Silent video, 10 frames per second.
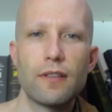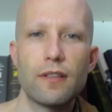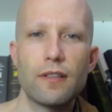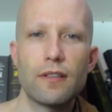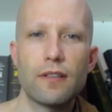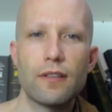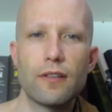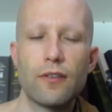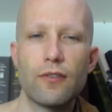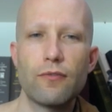You know,
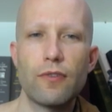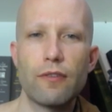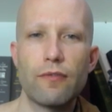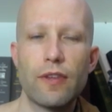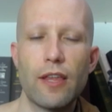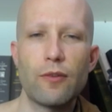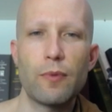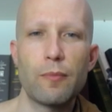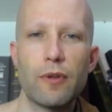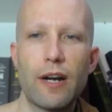if the other people
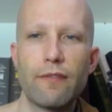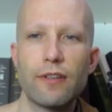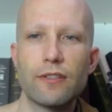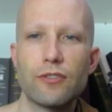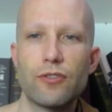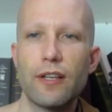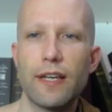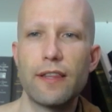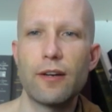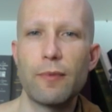are struggling in their
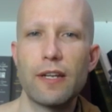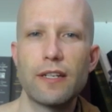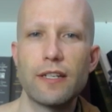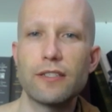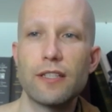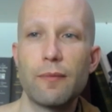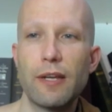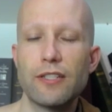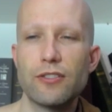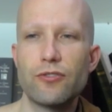meditation, they might
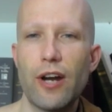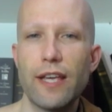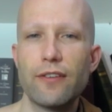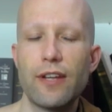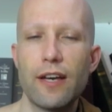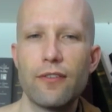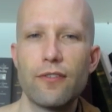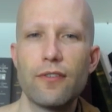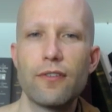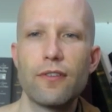just drag you down.
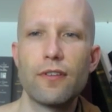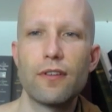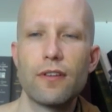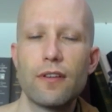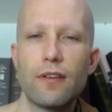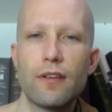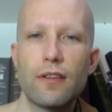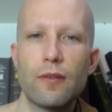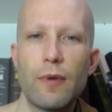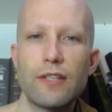The
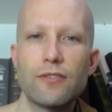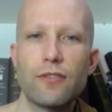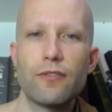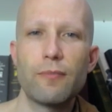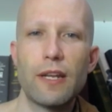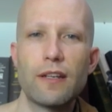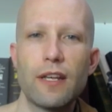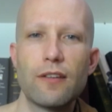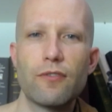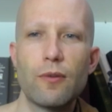best sort of meditative
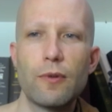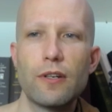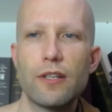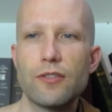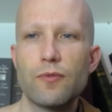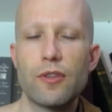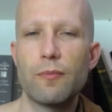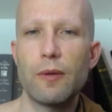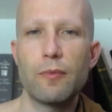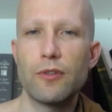community is where the people
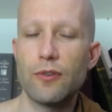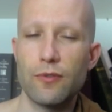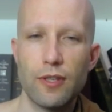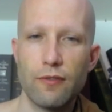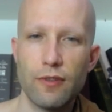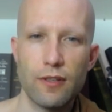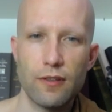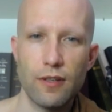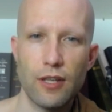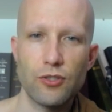don't even
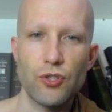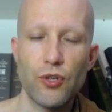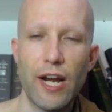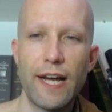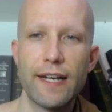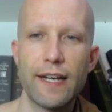interact.